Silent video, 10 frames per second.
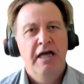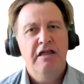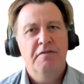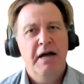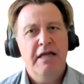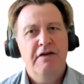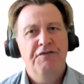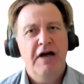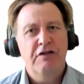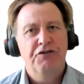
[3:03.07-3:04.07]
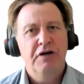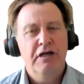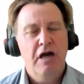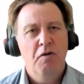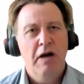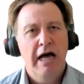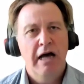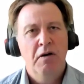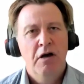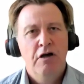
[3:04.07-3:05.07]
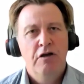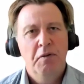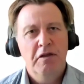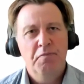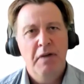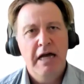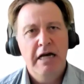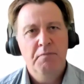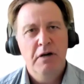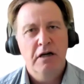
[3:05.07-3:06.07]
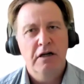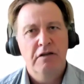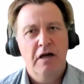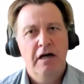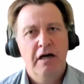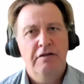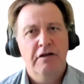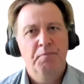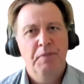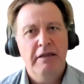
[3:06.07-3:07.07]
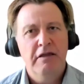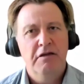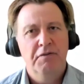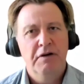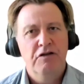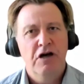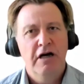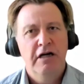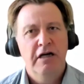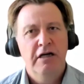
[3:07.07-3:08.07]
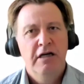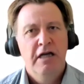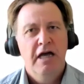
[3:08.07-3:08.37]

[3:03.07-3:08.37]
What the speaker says: its manufacturing know-how to its main mercantilist competitor in China,